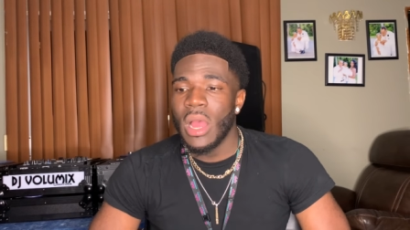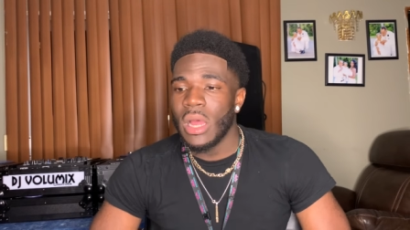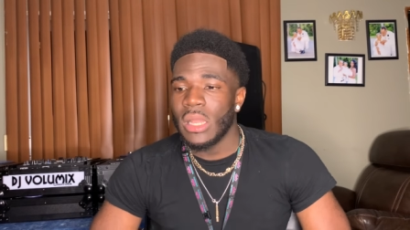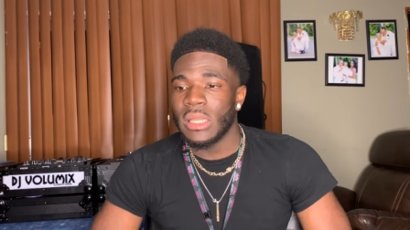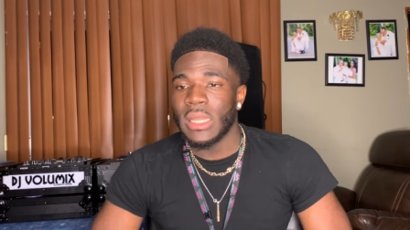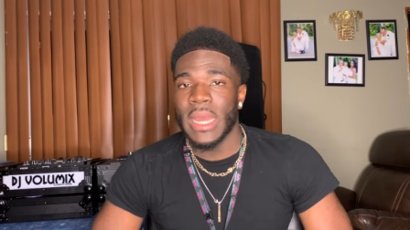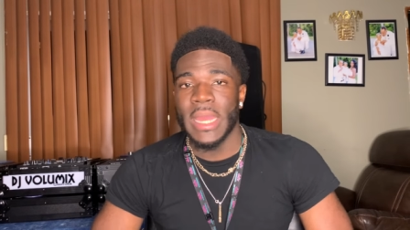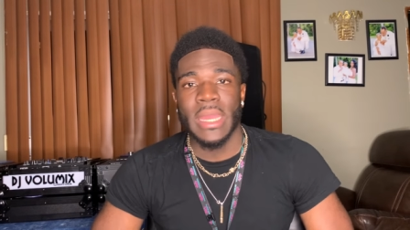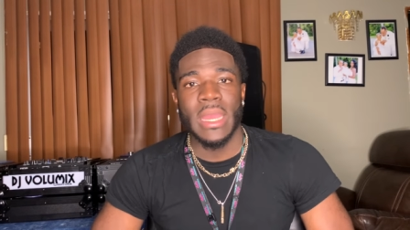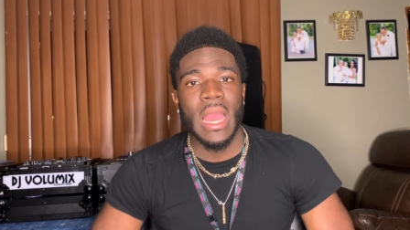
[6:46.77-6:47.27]

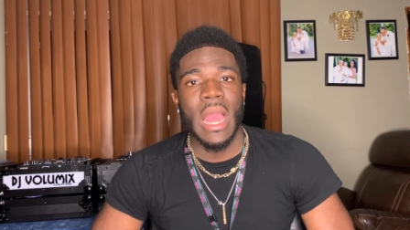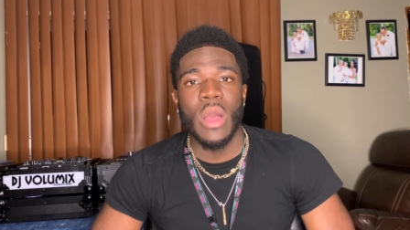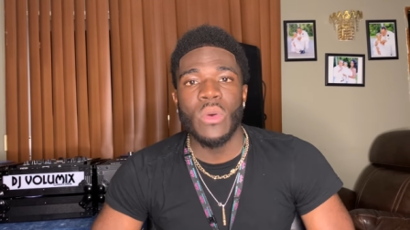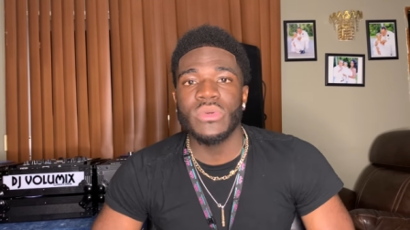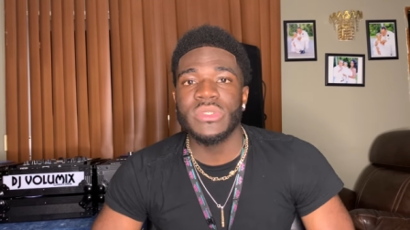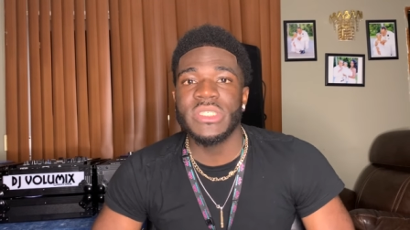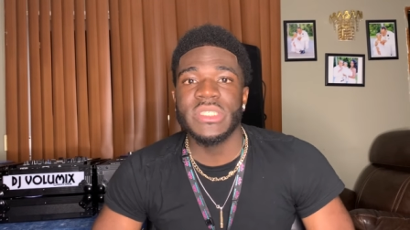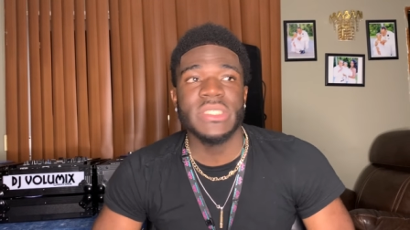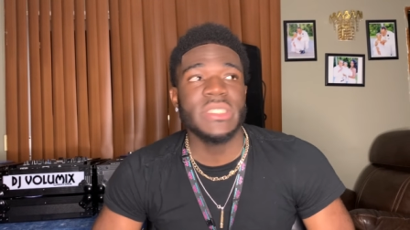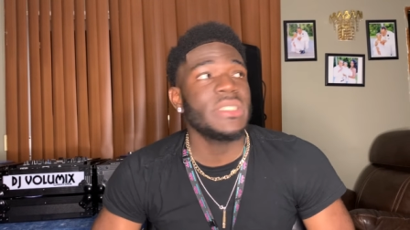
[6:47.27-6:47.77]
Like, I would
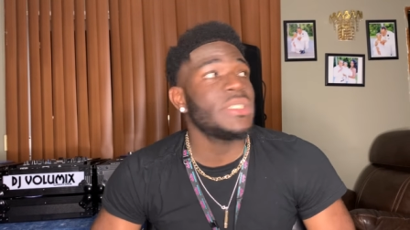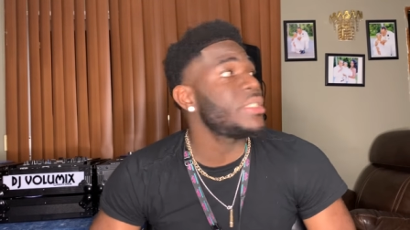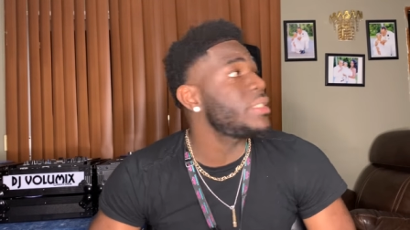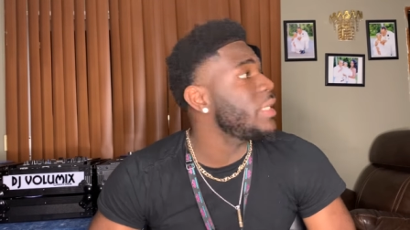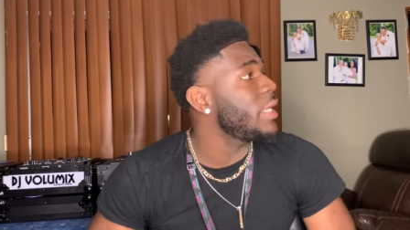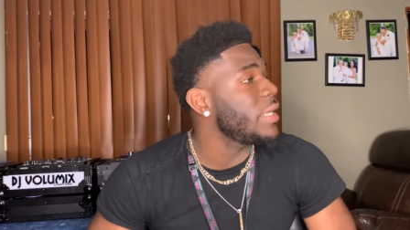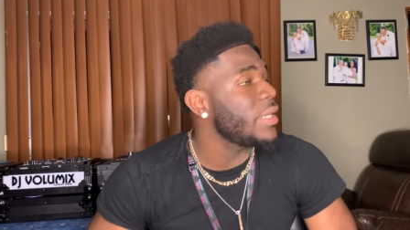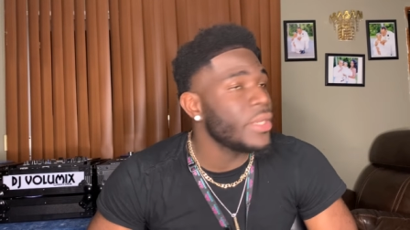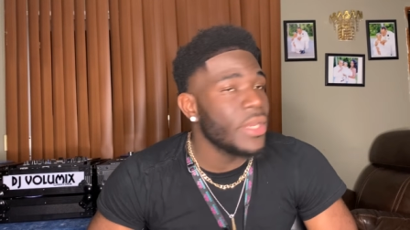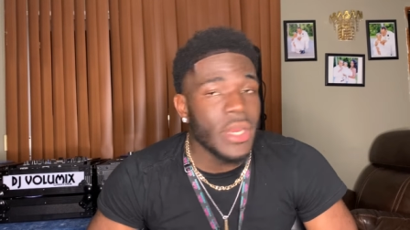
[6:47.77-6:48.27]
just
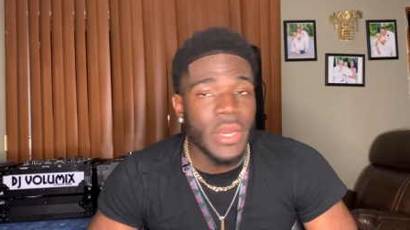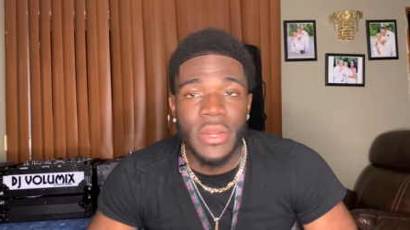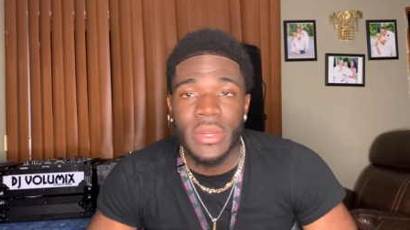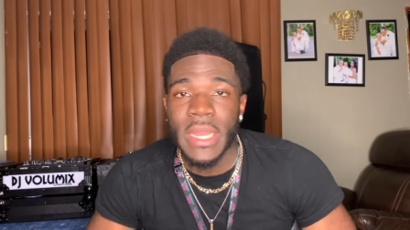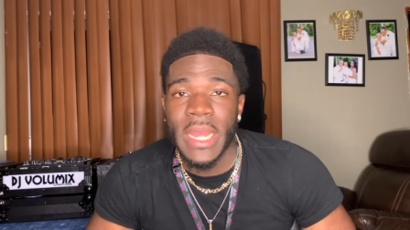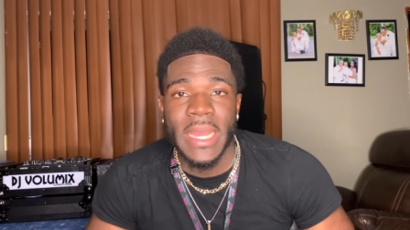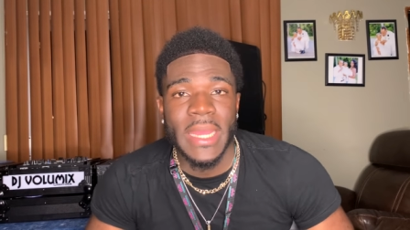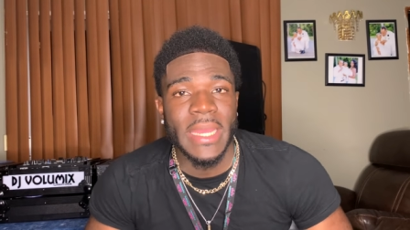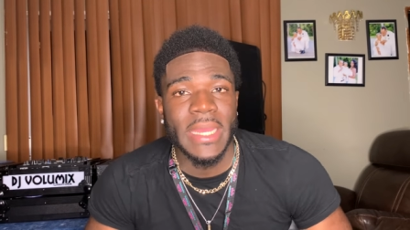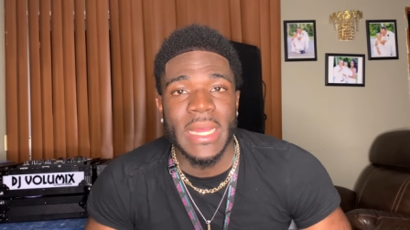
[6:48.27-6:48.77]
sit there.
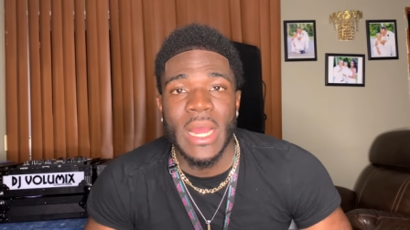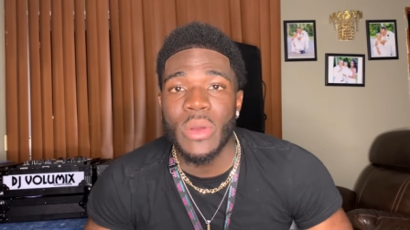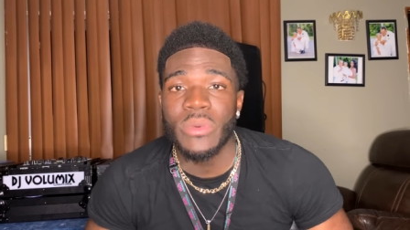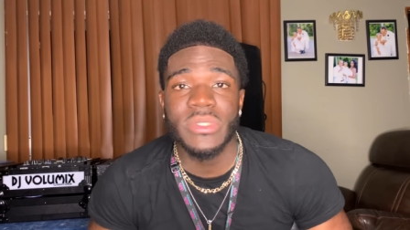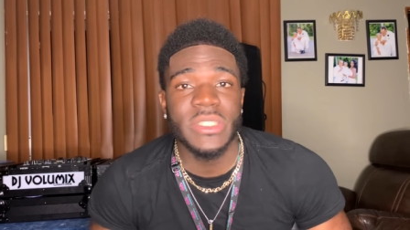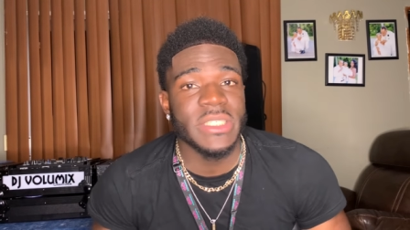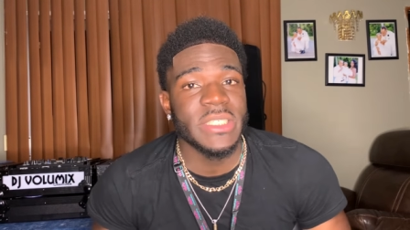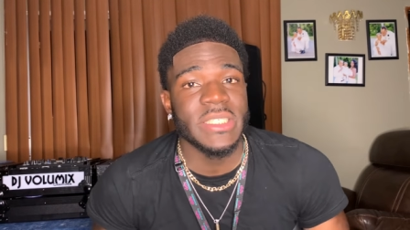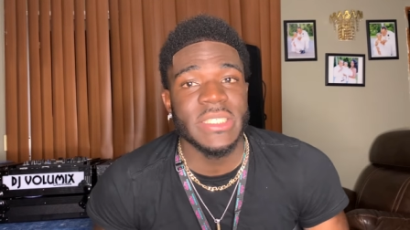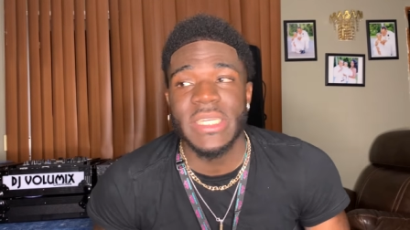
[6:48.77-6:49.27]
Like, I would
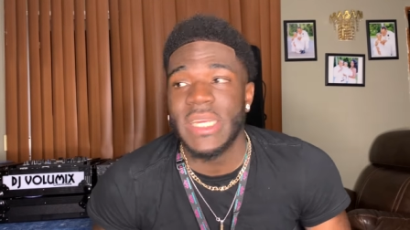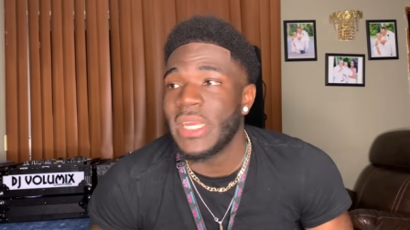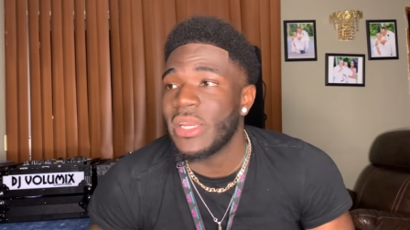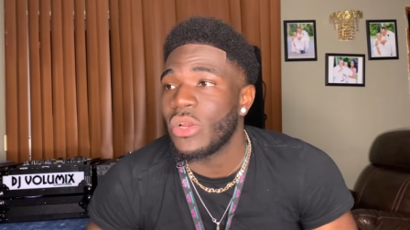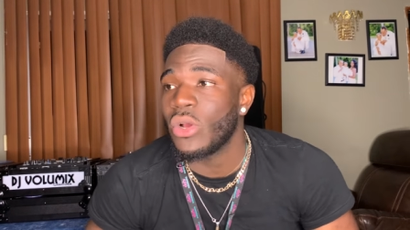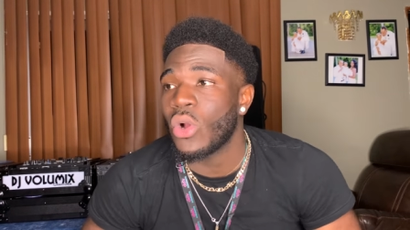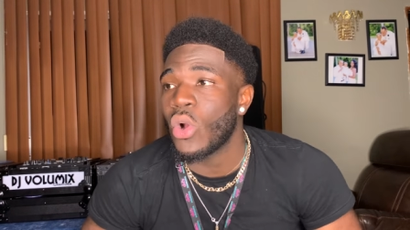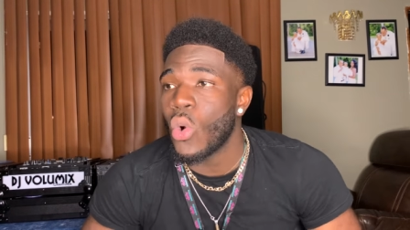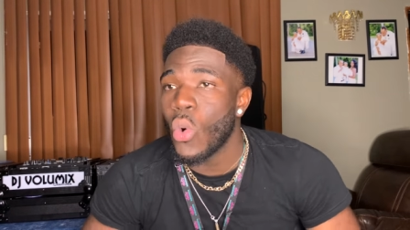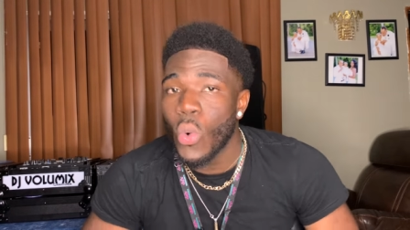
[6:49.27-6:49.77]
just sit in a
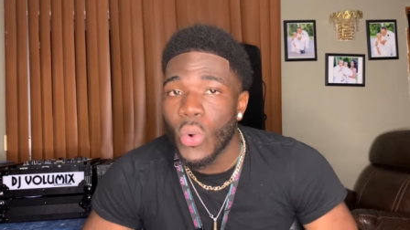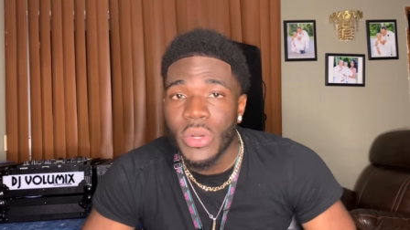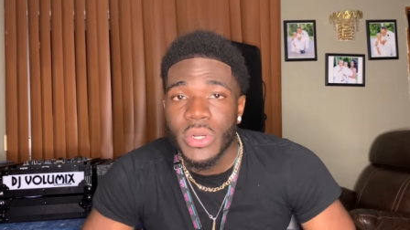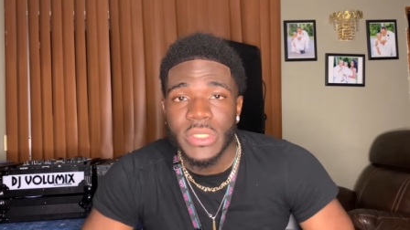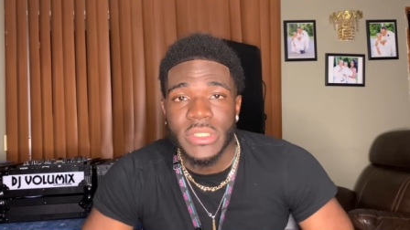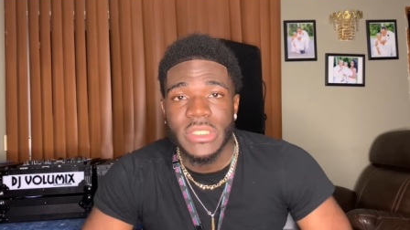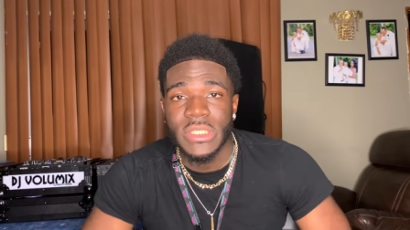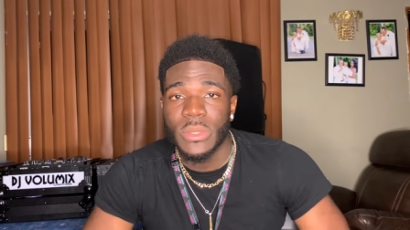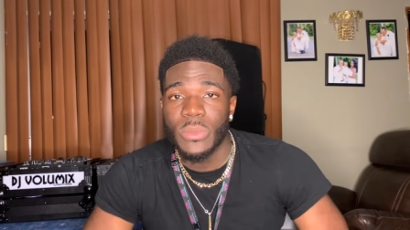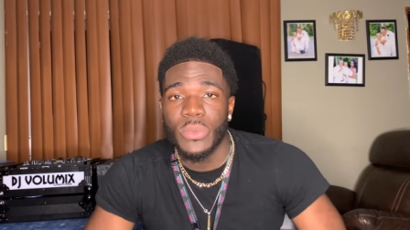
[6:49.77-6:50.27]
corner
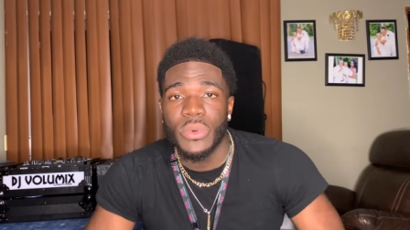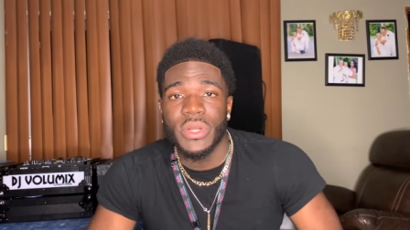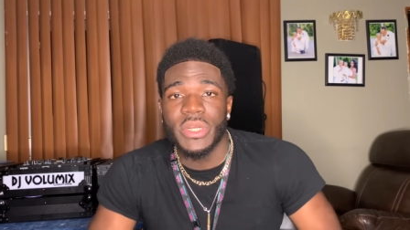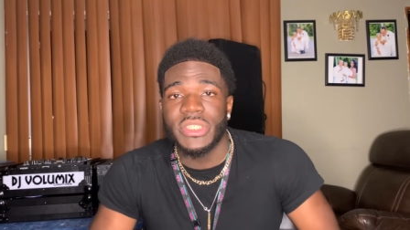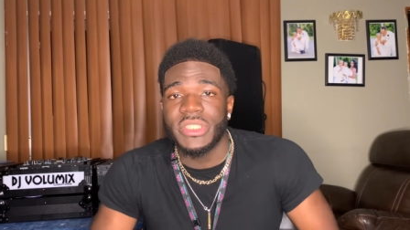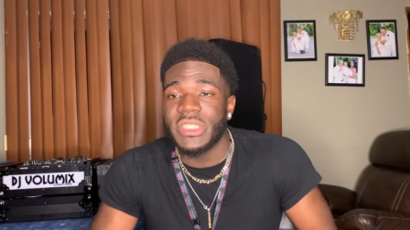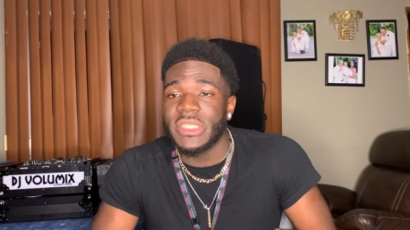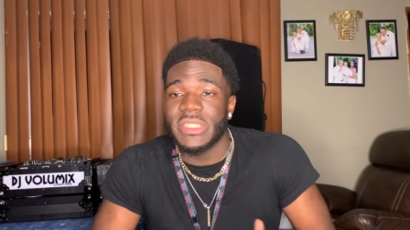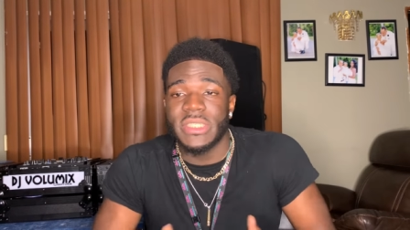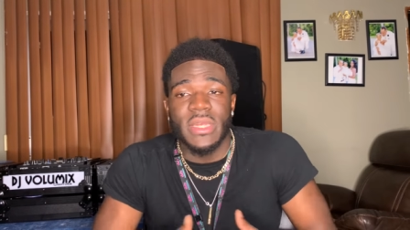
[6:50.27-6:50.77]
somewhere,
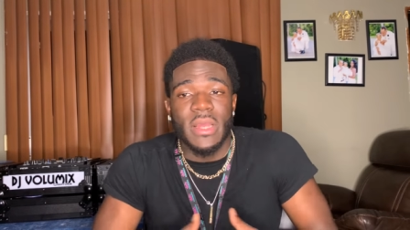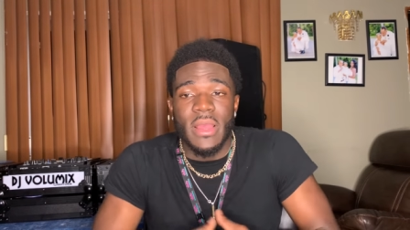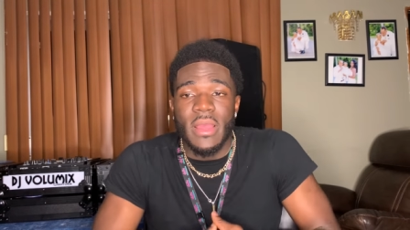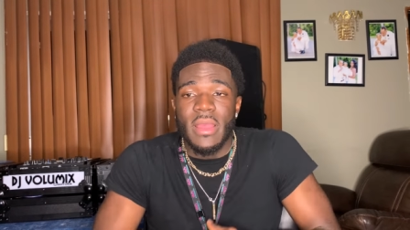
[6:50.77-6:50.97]
just,